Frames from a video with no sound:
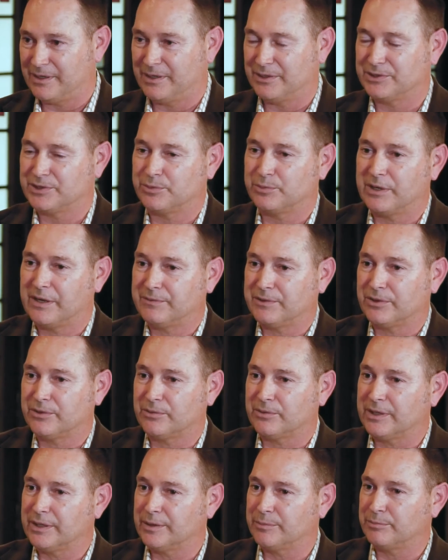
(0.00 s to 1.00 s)
So we have to
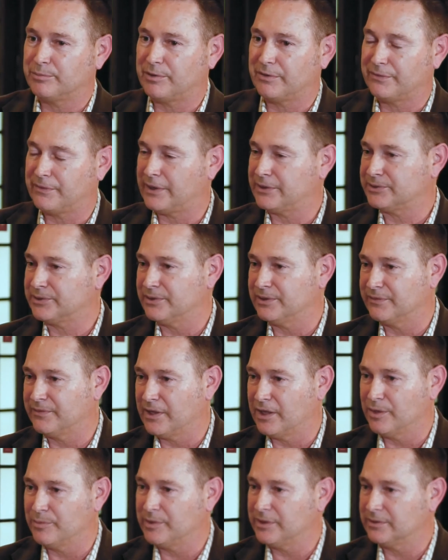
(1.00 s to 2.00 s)
create professional
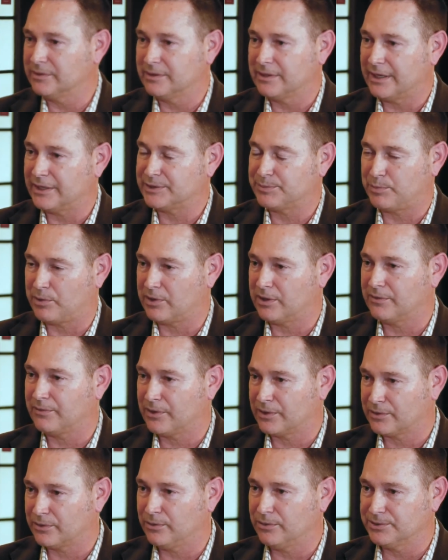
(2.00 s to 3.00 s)
development as part of
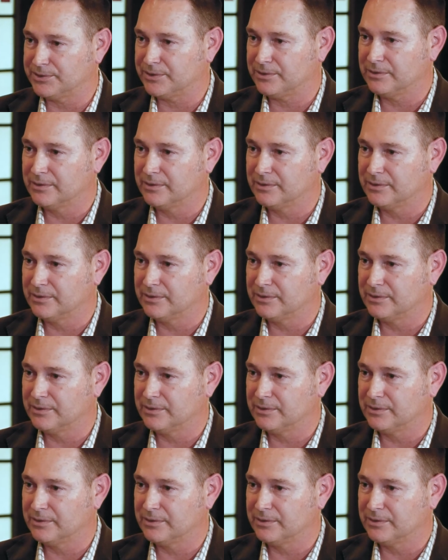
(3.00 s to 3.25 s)
our culture.